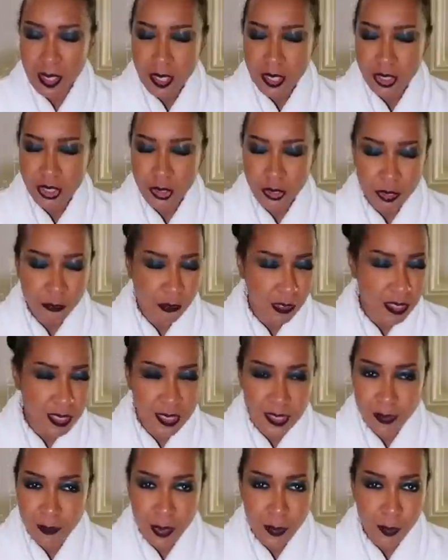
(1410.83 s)

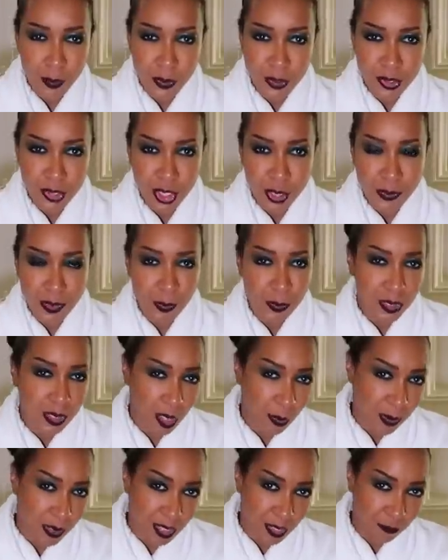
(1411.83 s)
universal in my wardrobe that would
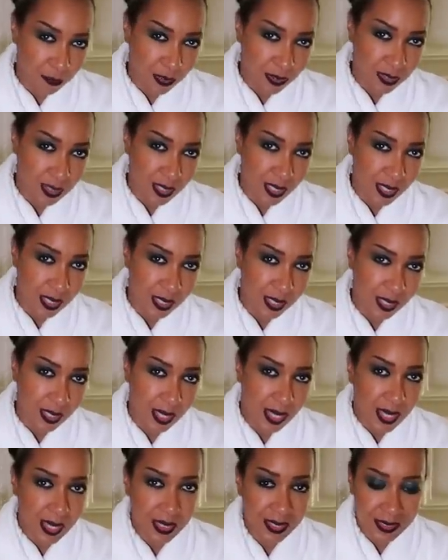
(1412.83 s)
go with everything,
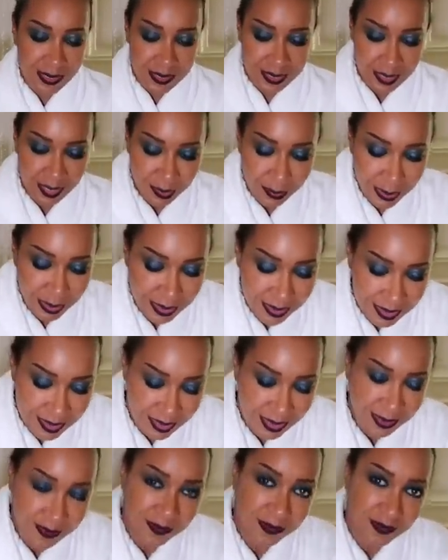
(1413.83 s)
and here it is.